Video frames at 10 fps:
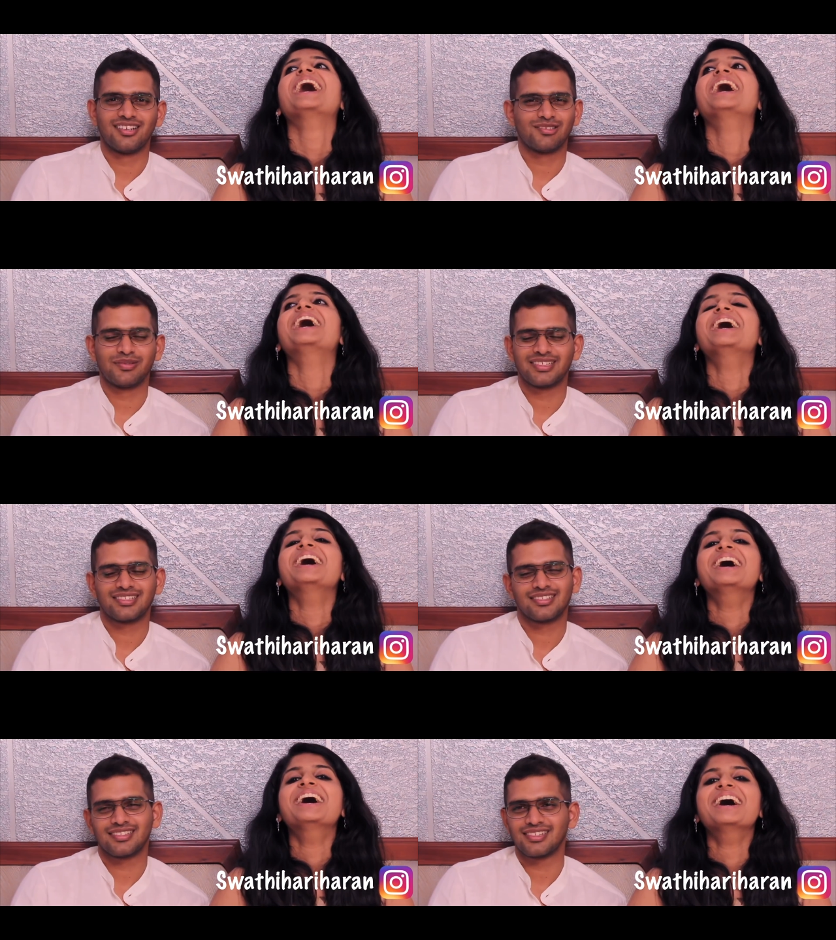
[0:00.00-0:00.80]
Speaker 1: her too much.
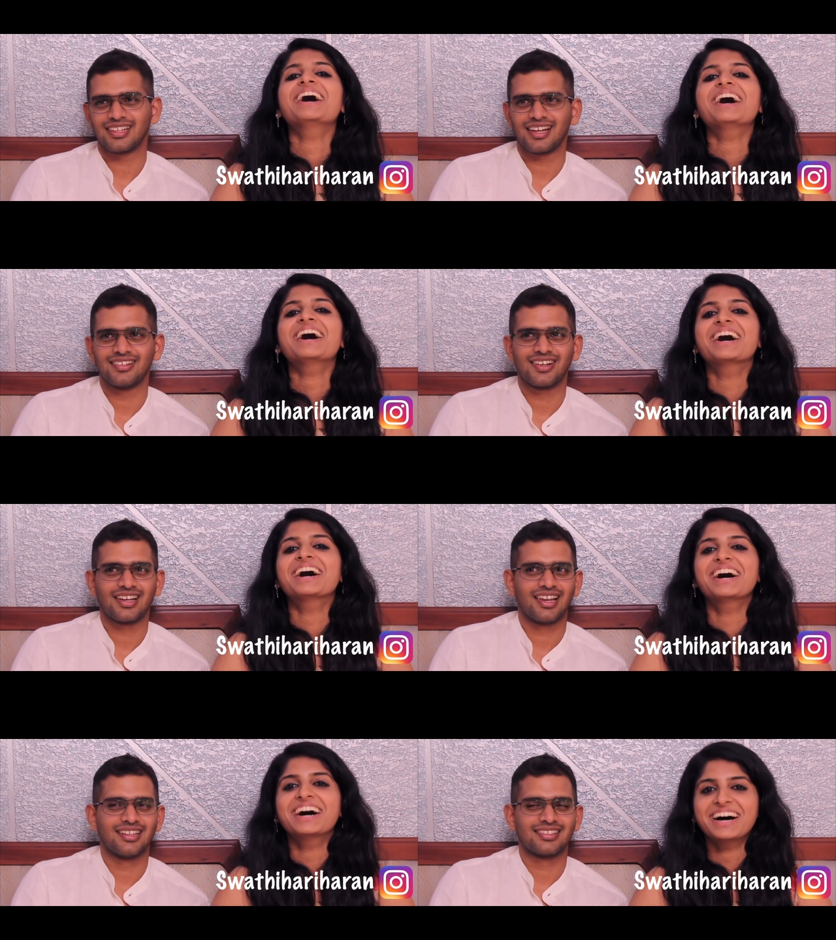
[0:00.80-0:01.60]
So she's like, uh-huh.
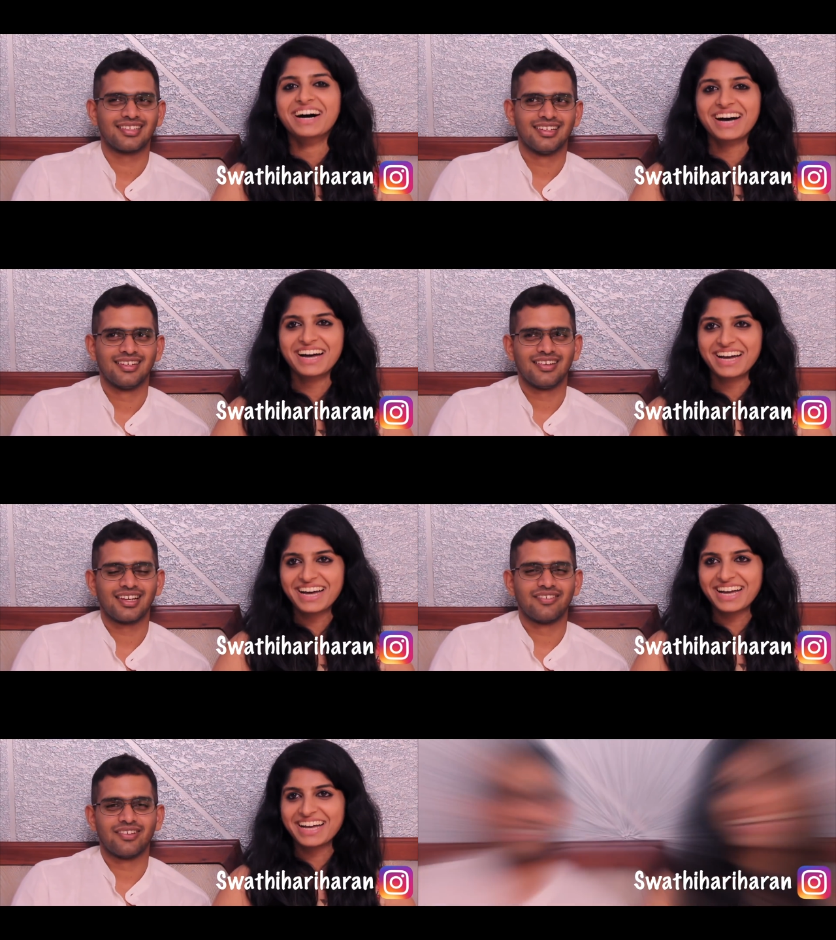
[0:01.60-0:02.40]
okay, let's,
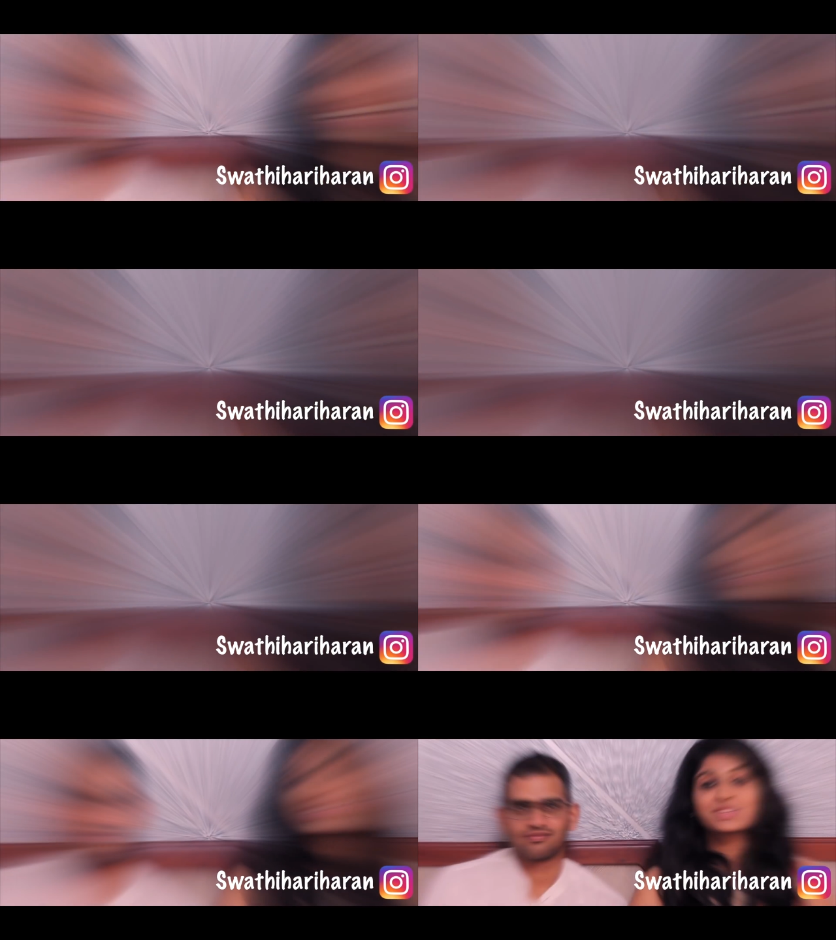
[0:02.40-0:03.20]
let's give it a shot.
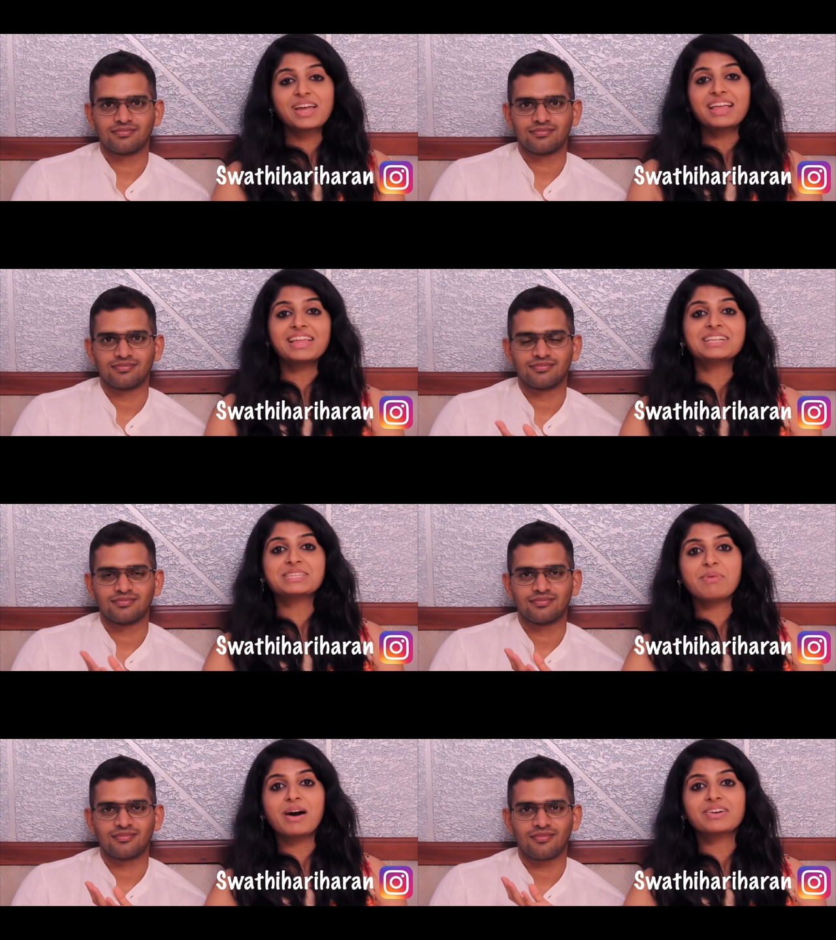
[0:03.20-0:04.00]
Speaker 2: So yeah, that's
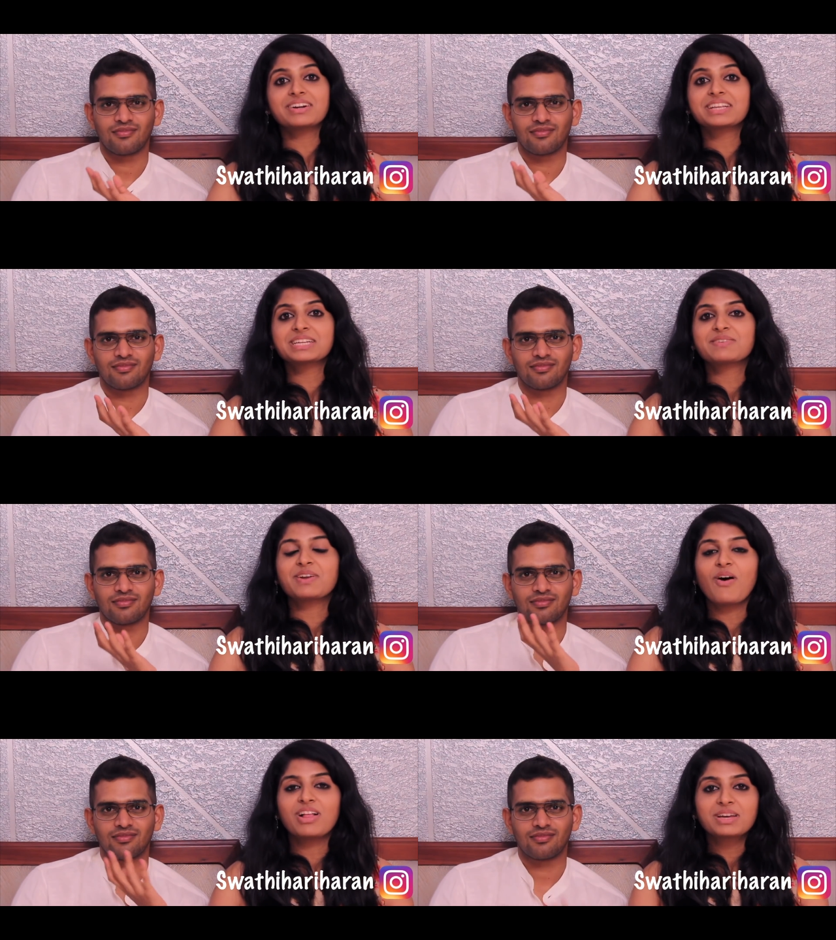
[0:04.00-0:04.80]
about it. These
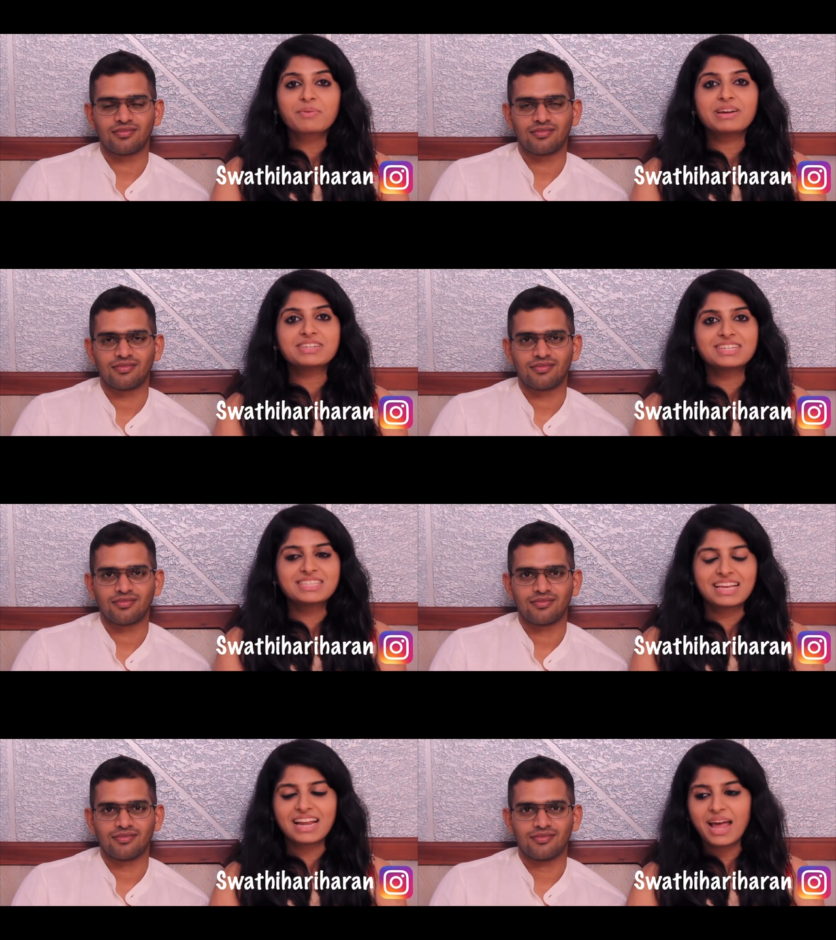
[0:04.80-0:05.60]
were all the questions
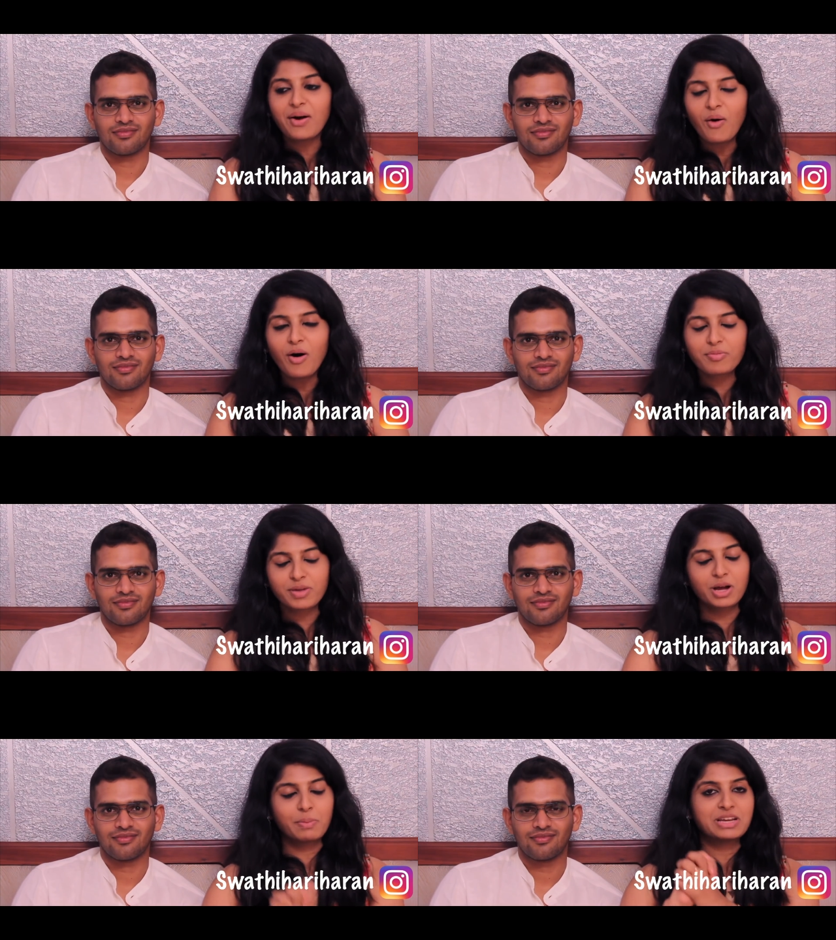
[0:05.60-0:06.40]
and I hope
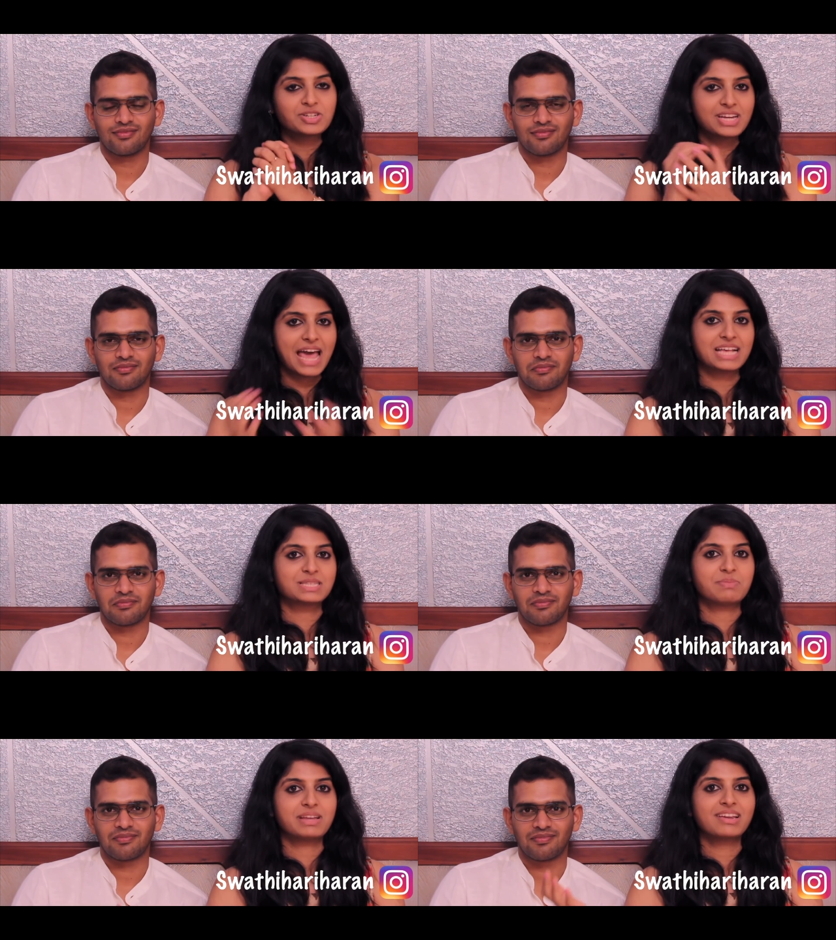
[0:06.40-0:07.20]
your question has
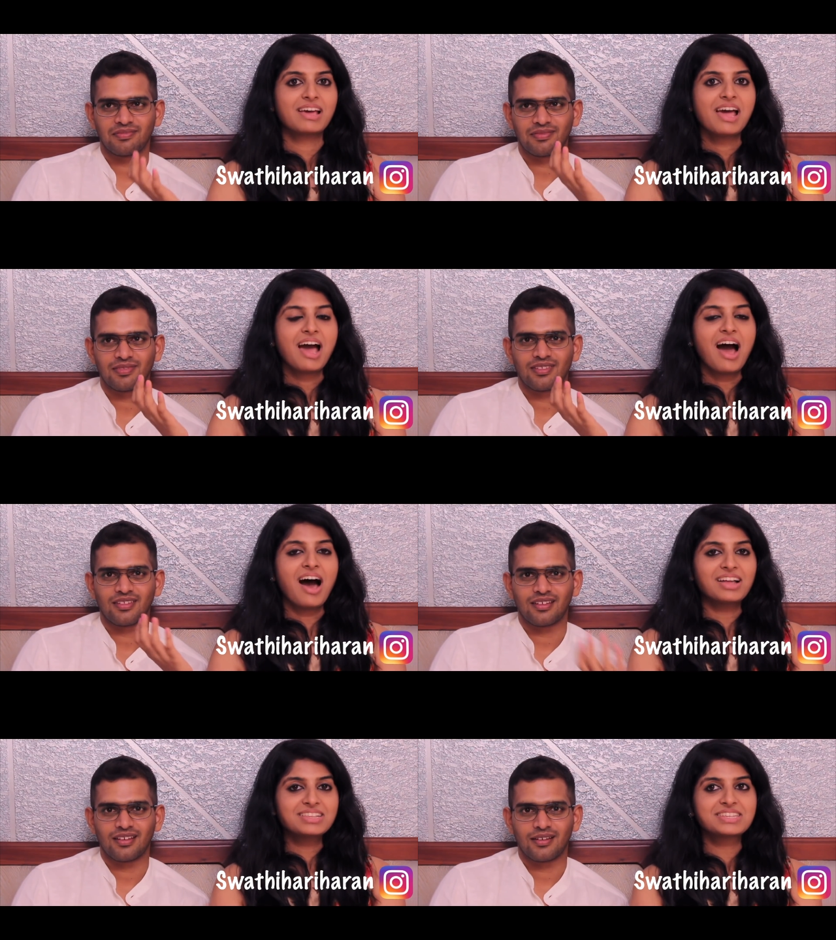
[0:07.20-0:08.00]
been
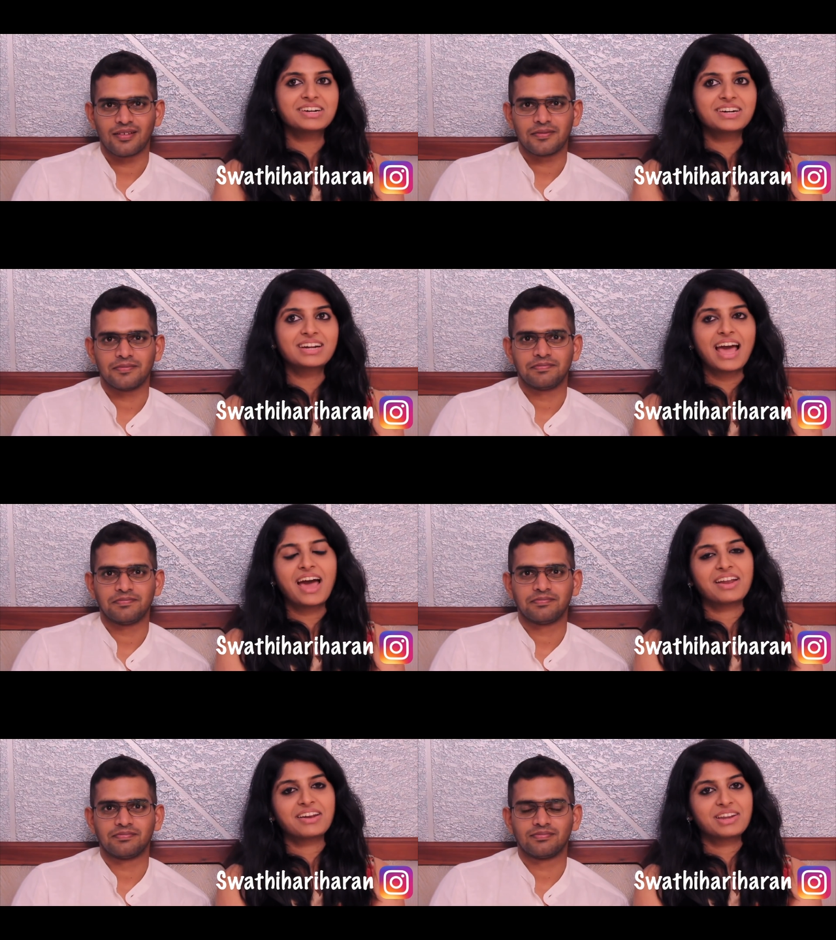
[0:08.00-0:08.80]
answered
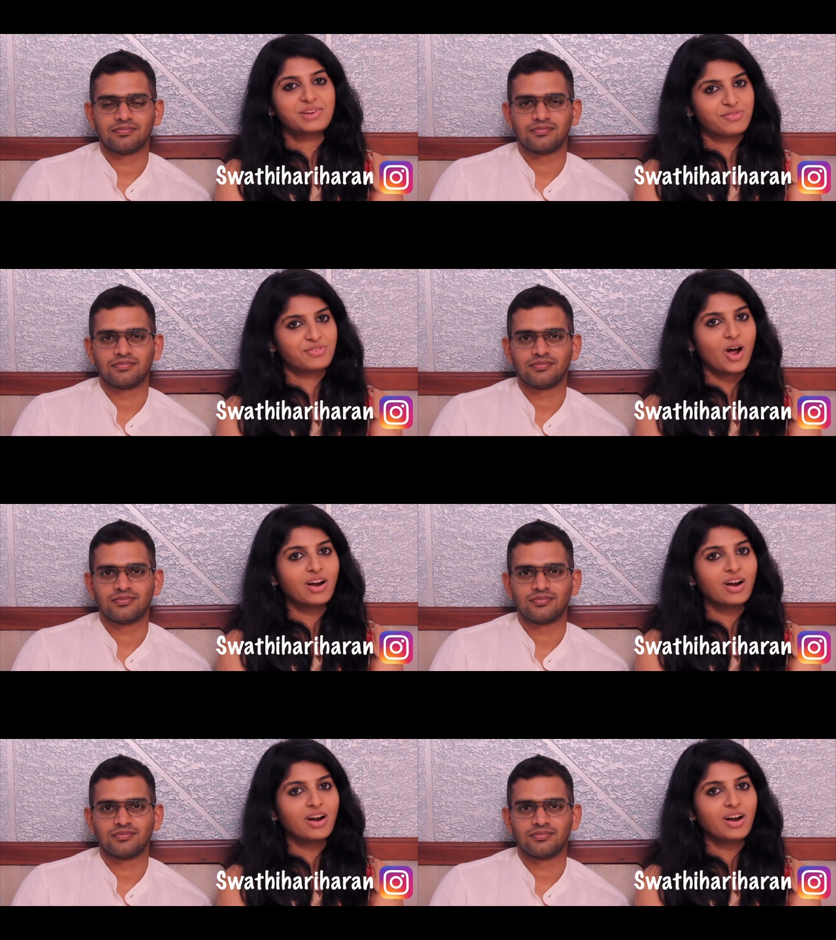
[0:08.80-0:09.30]
and if